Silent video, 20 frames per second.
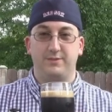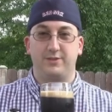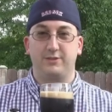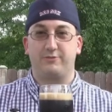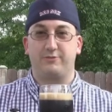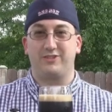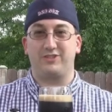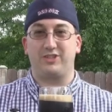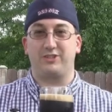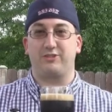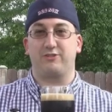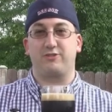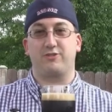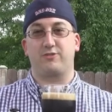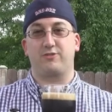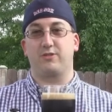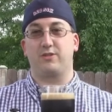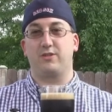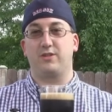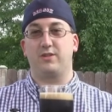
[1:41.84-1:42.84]
know, for such a
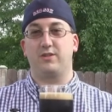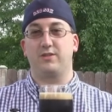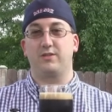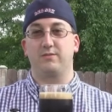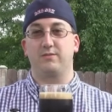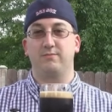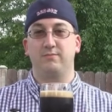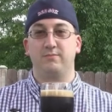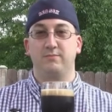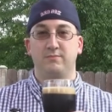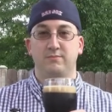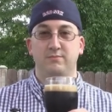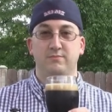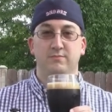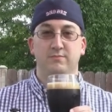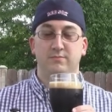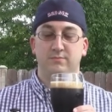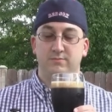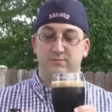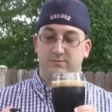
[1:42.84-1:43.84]
strong,
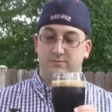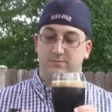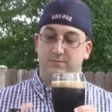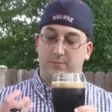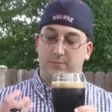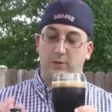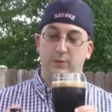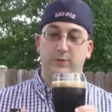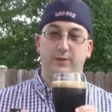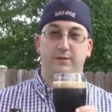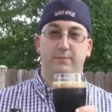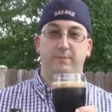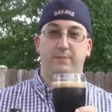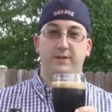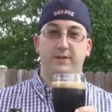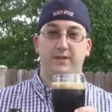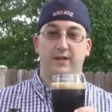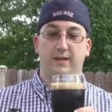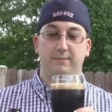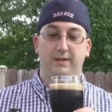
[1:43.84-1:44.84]
potent
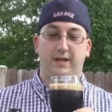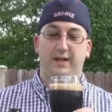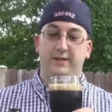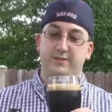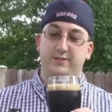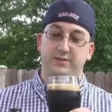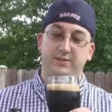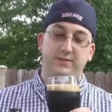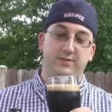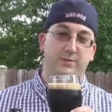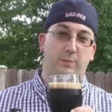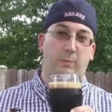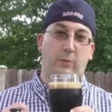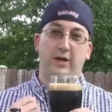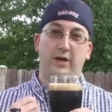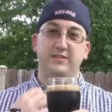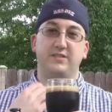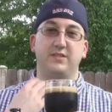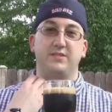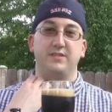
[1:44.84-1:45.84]
beer, I'm actually
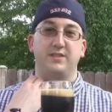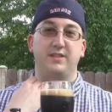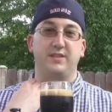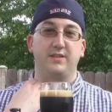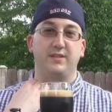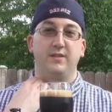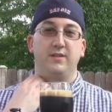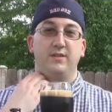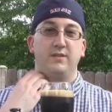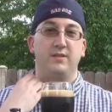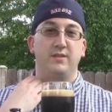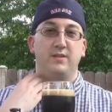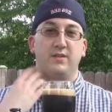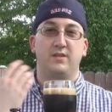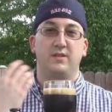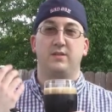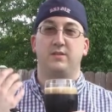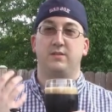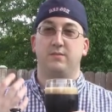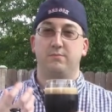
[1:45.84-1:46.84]
surprised it's not
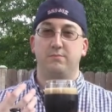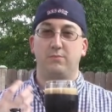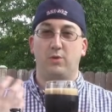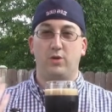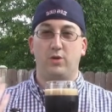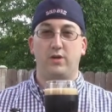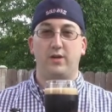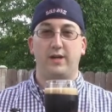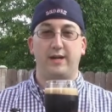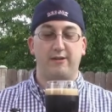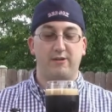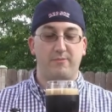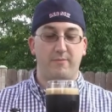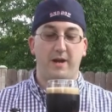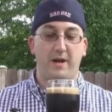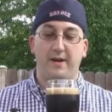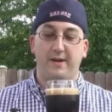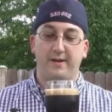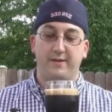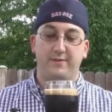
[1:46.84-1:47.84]
more
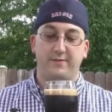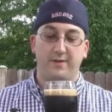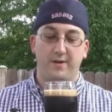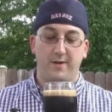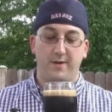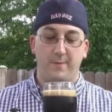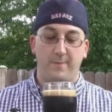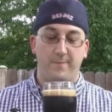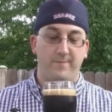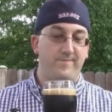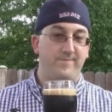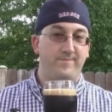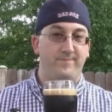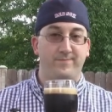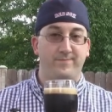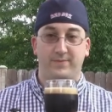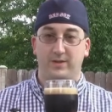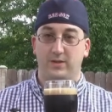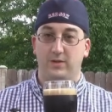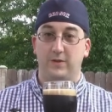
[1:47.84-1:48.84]
aromatic. So
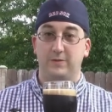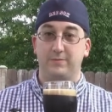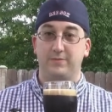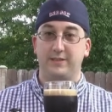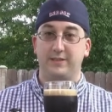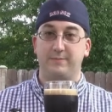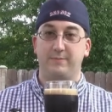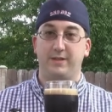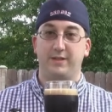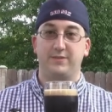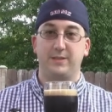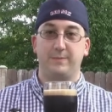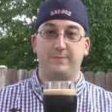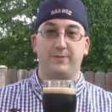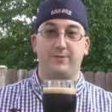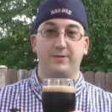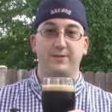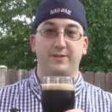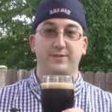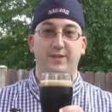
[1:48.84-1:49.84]
hopefully it makes
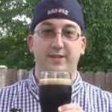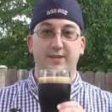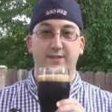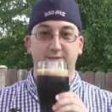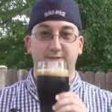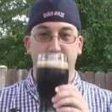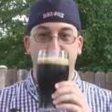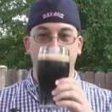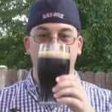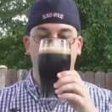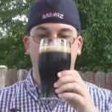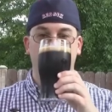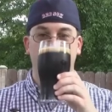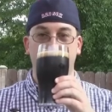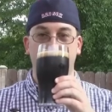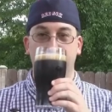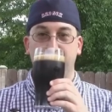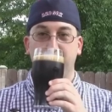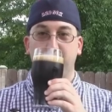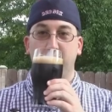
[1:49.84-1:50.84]
up for it in taste.
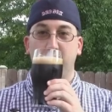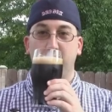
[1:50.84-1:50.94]
Cheers.